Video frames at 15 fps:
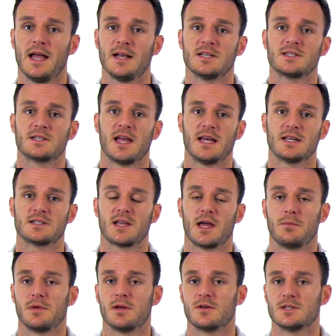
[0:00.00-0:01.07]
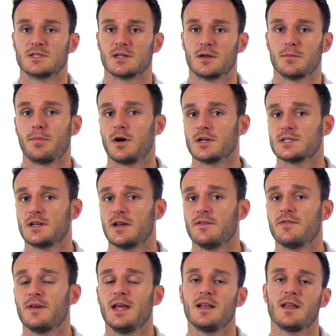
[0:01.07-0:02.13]
and this test can be considered
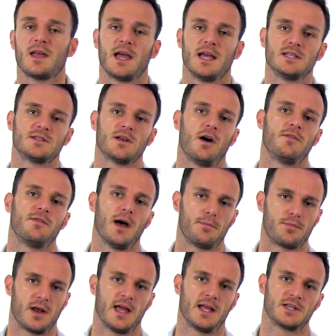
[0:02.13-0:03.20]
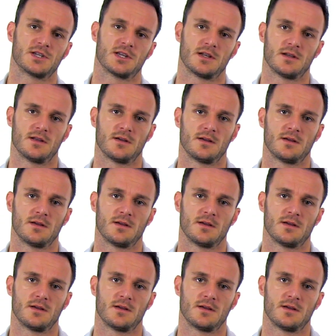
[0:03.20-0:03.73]
positive in case of apprehension.